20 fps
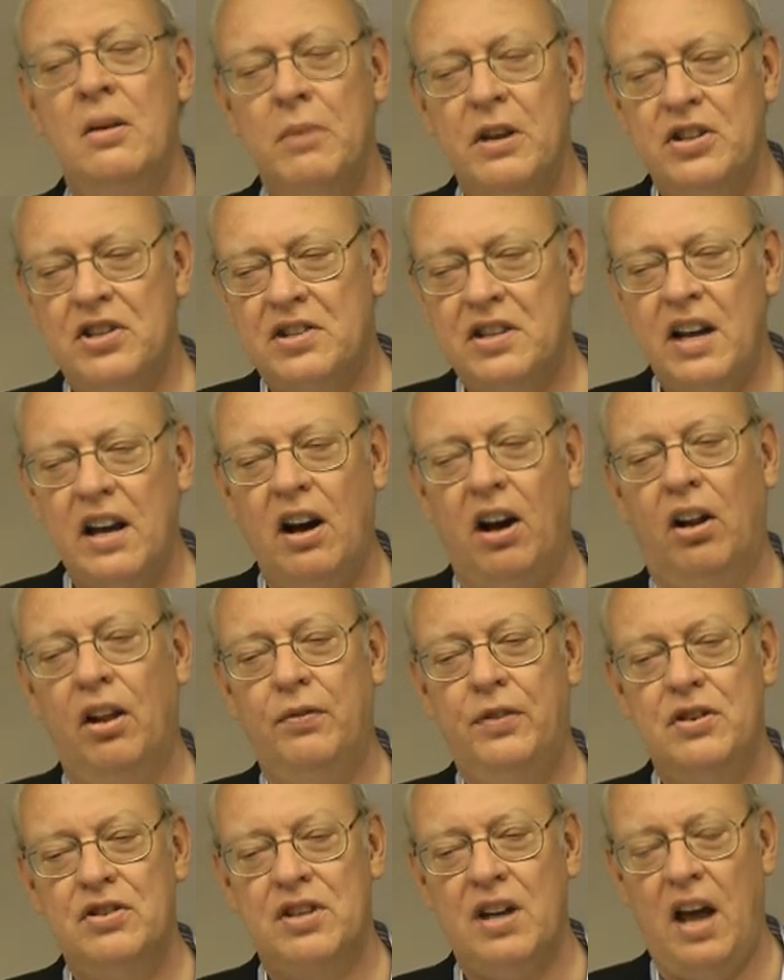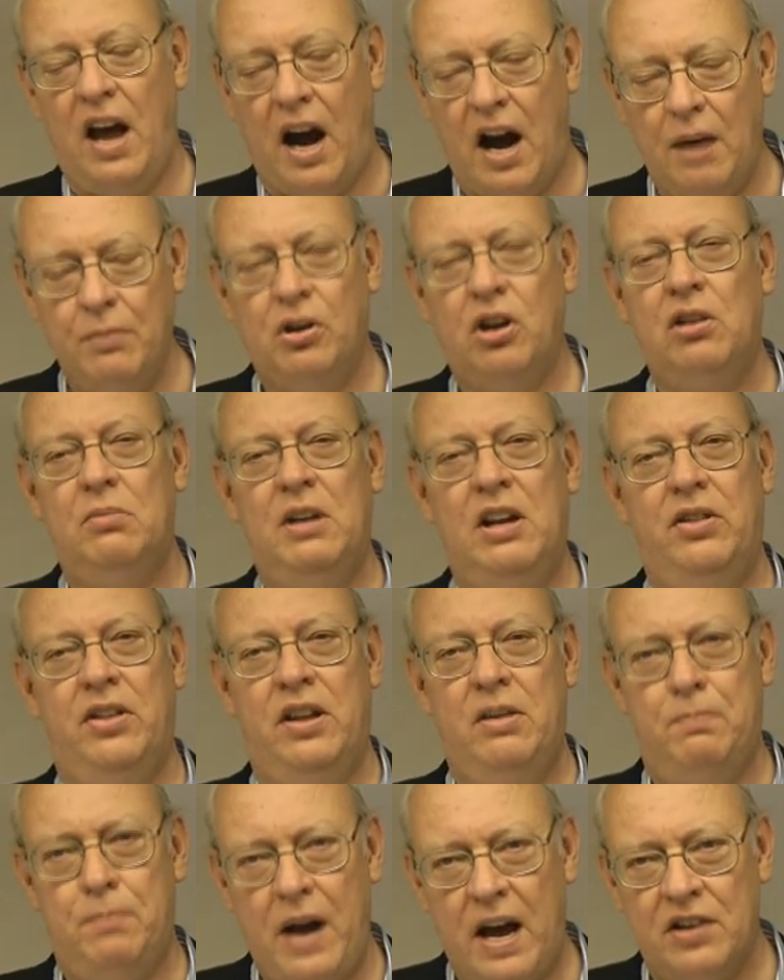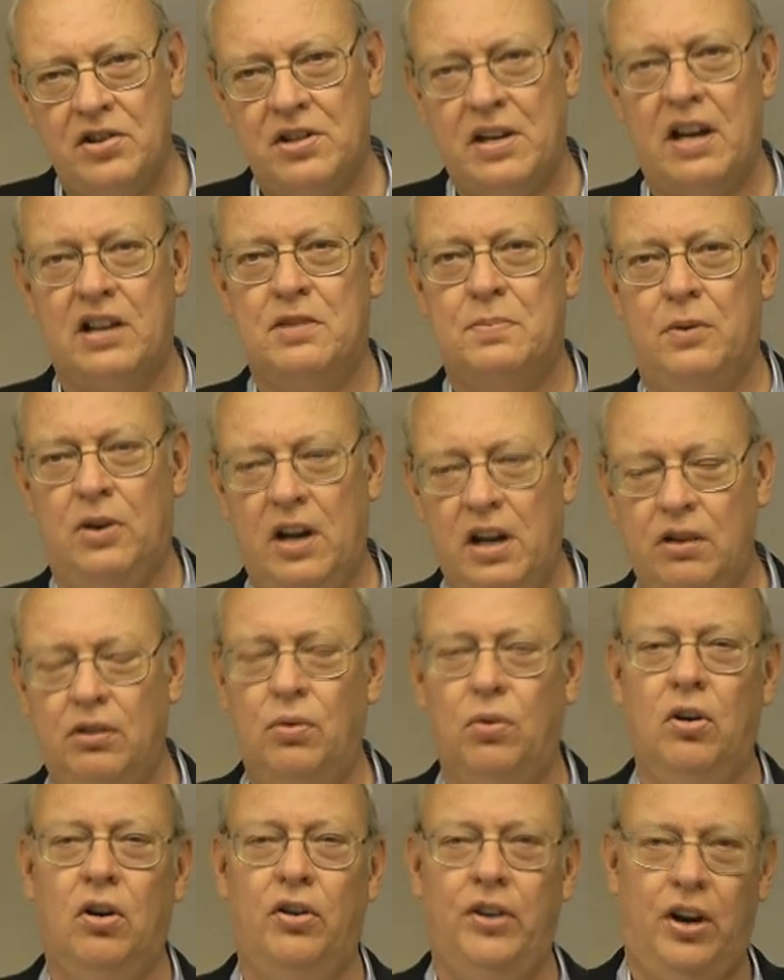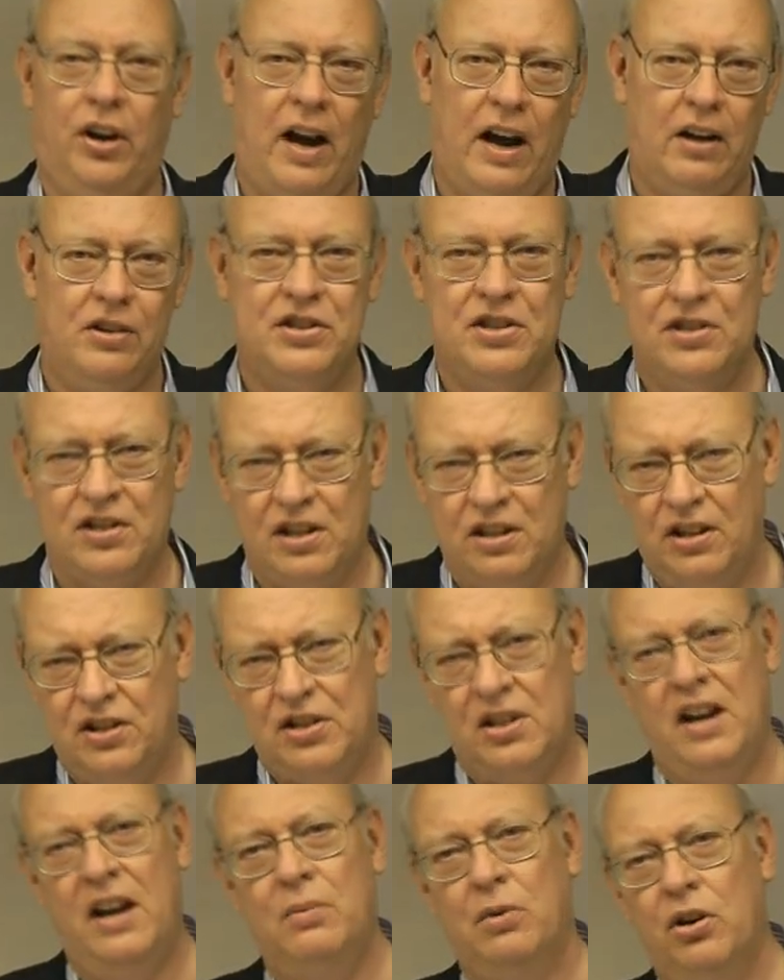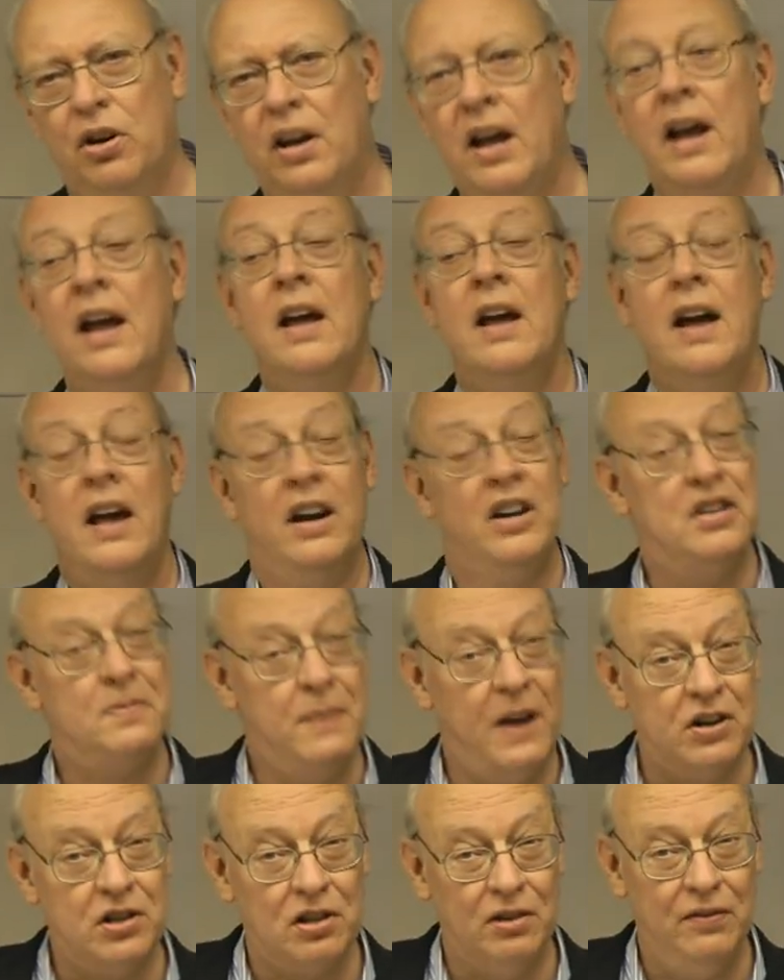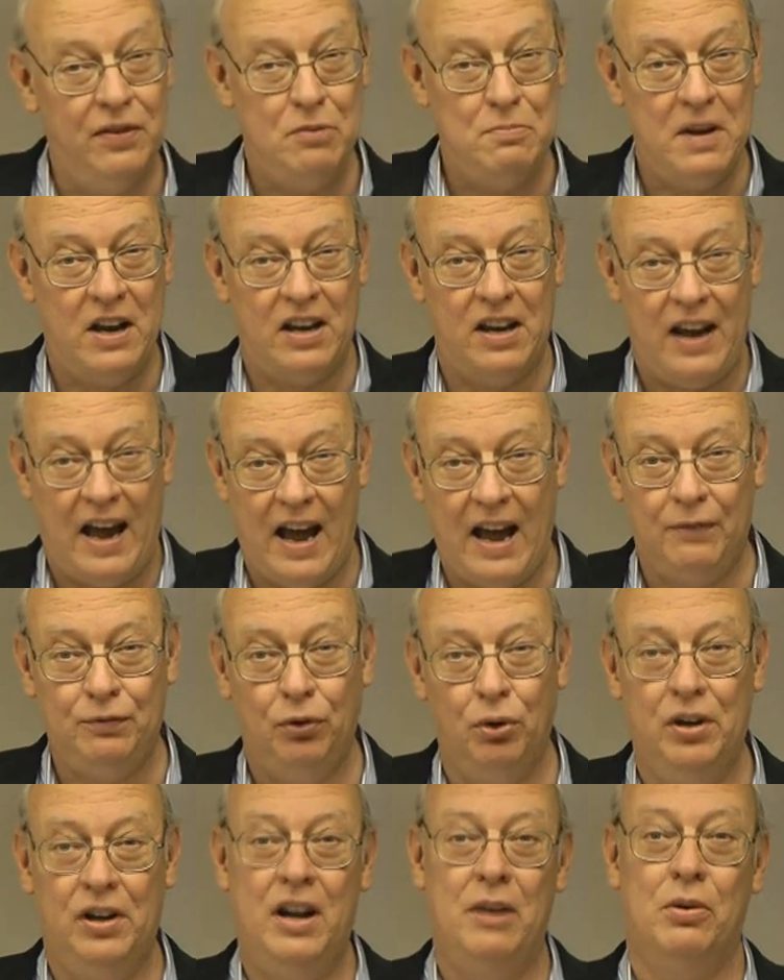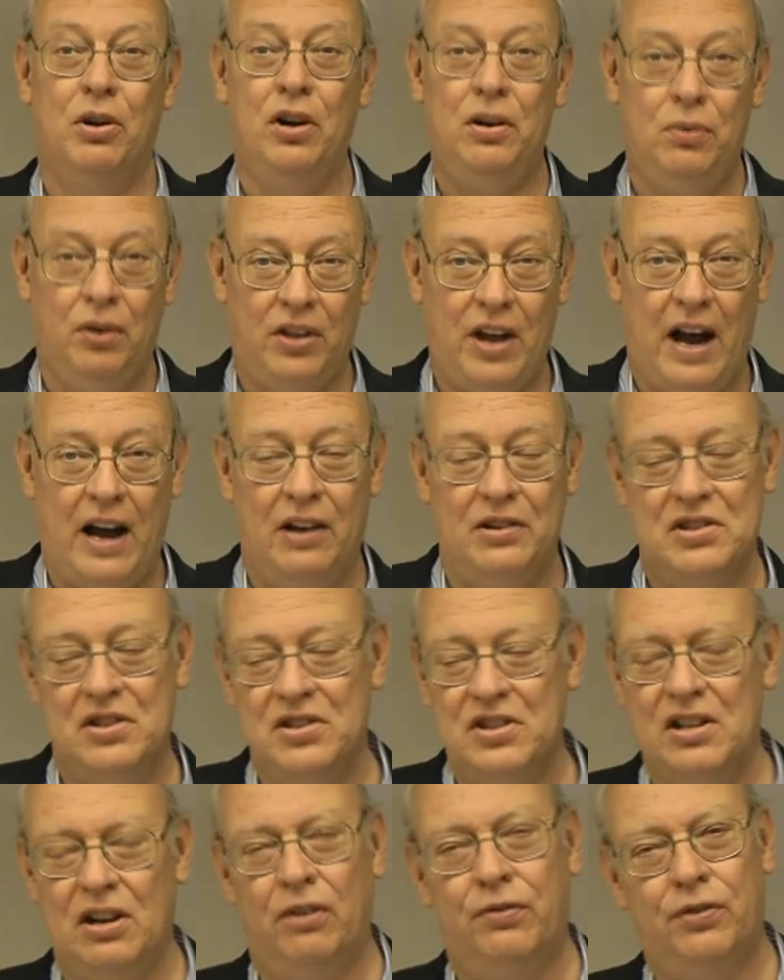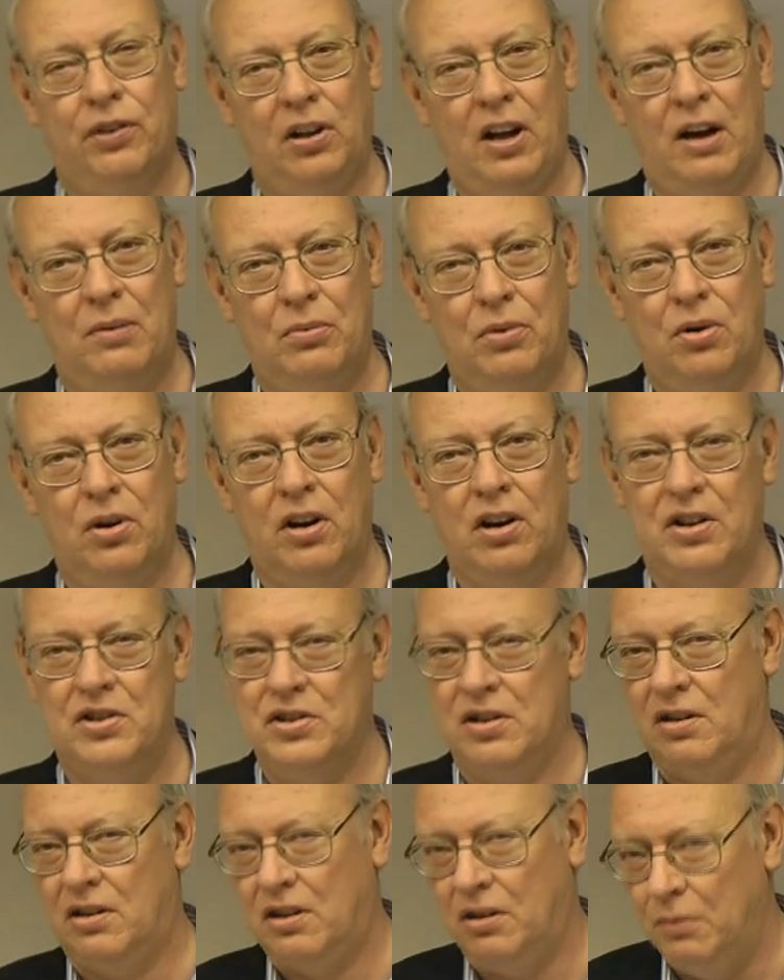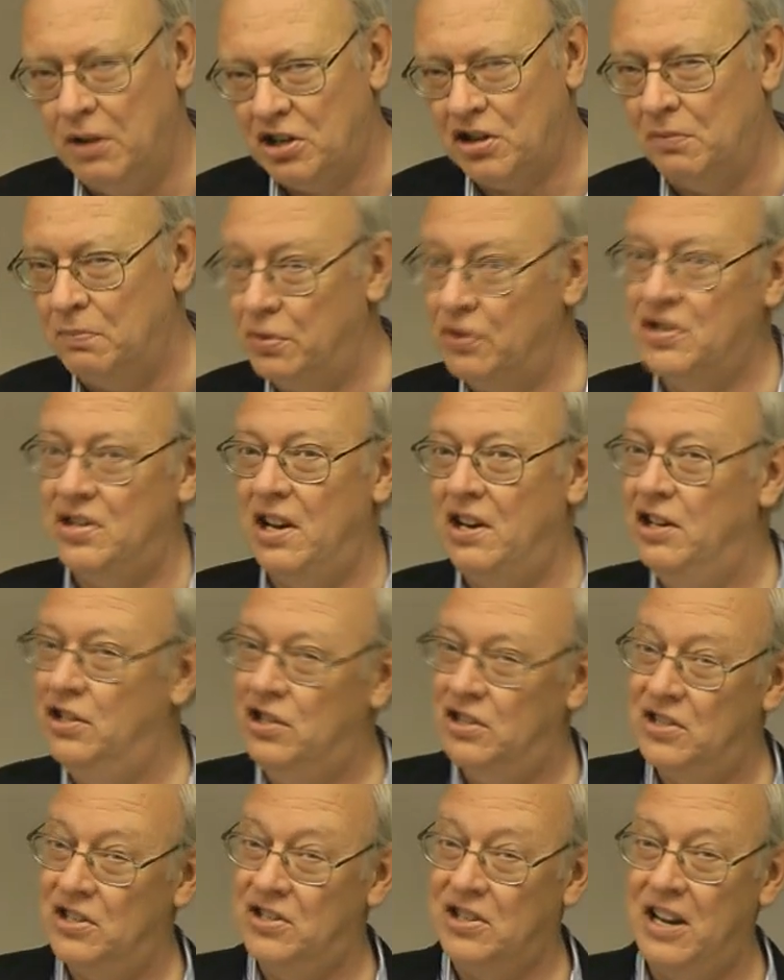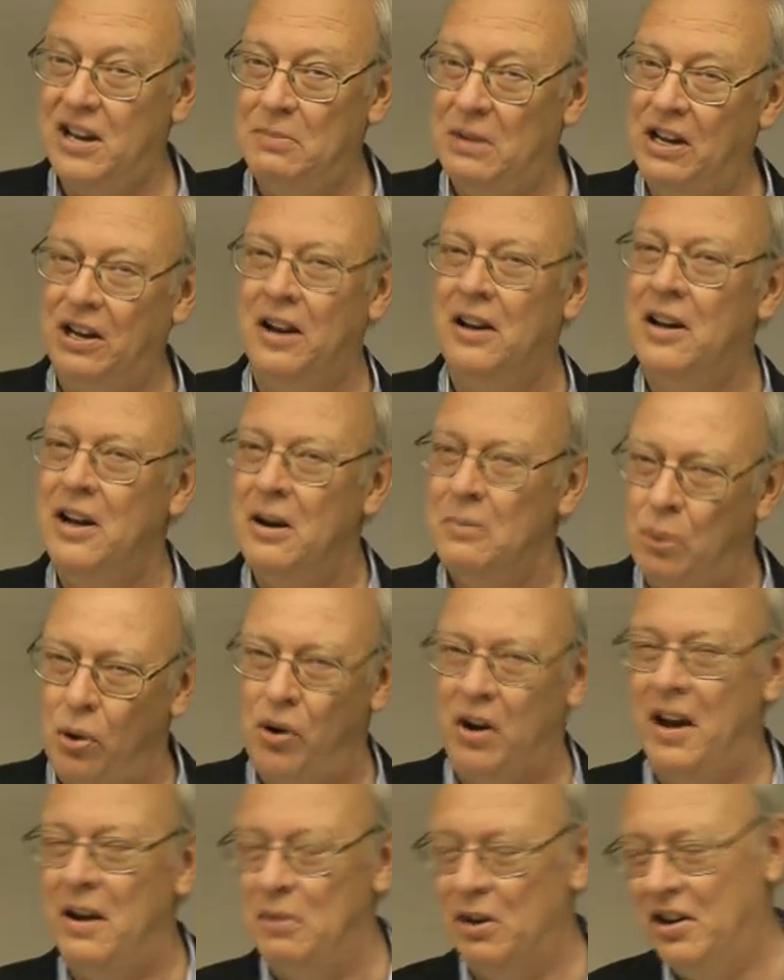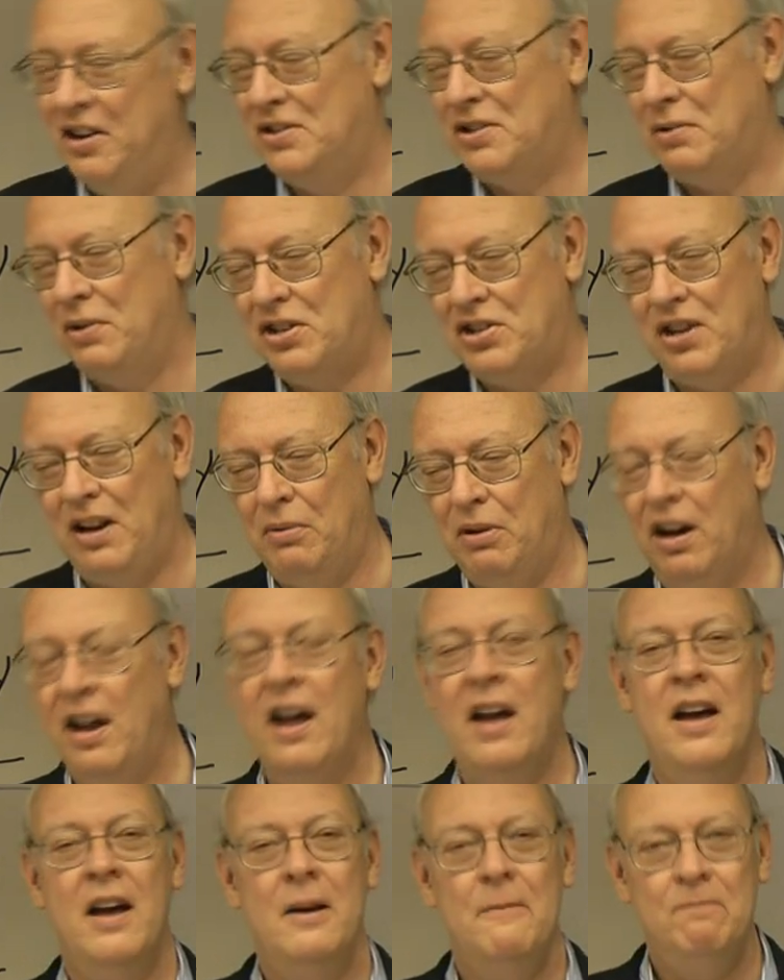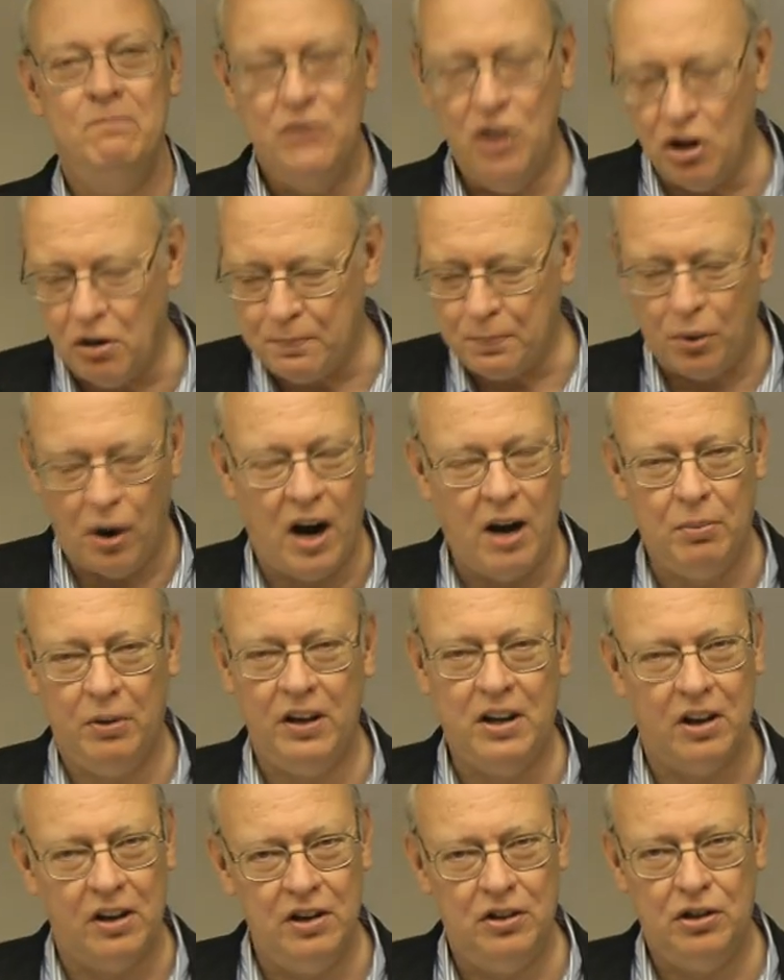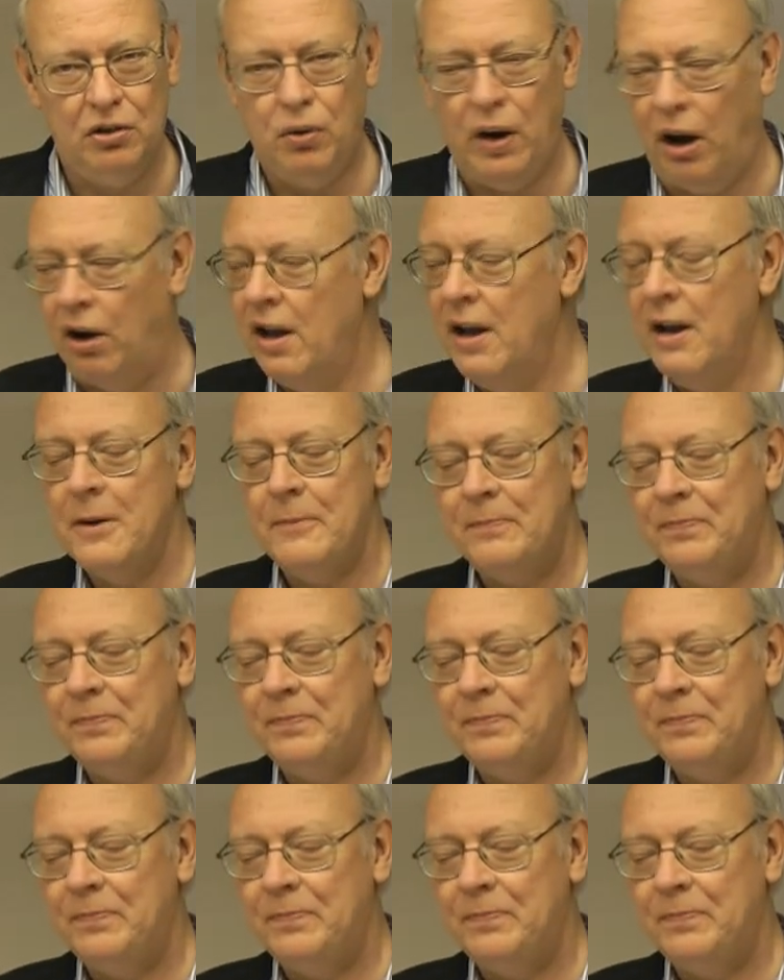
but still, if you say, I'm going to be the best expert in the world on houses in this neighborhood, and especially if you pick an affluent neighborhood where the houses sell for a lot more because the commission percentage is the same in a poor neighborhood as a rich neighborhood, you're probably going to do well.